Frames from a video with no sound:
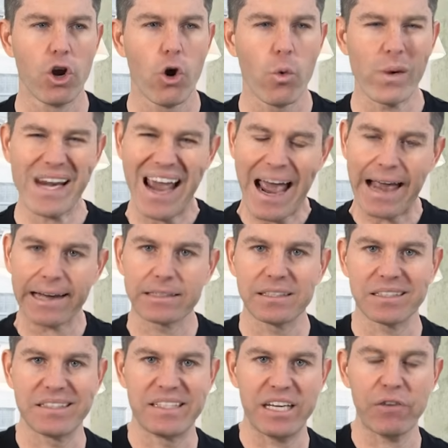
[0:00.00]
we
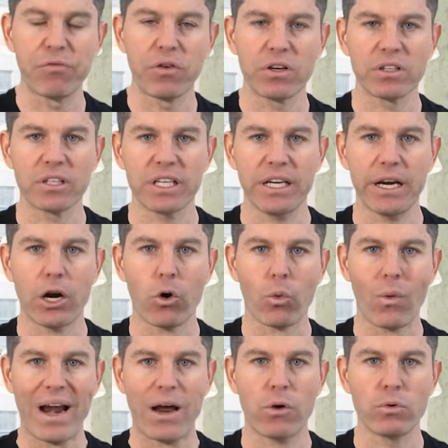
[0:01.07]
act differently
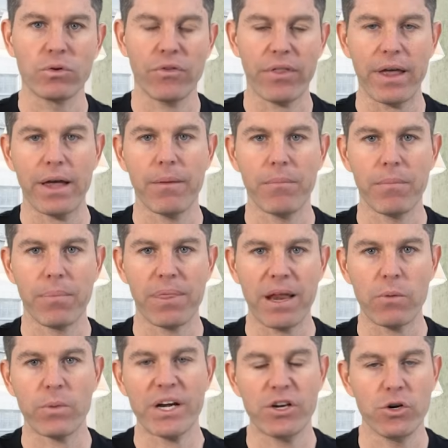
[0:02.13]
around them
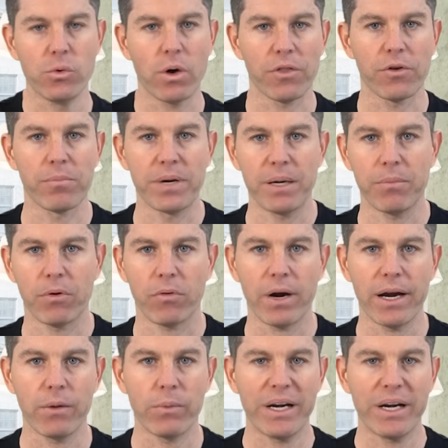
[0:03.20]
than we do other people, right?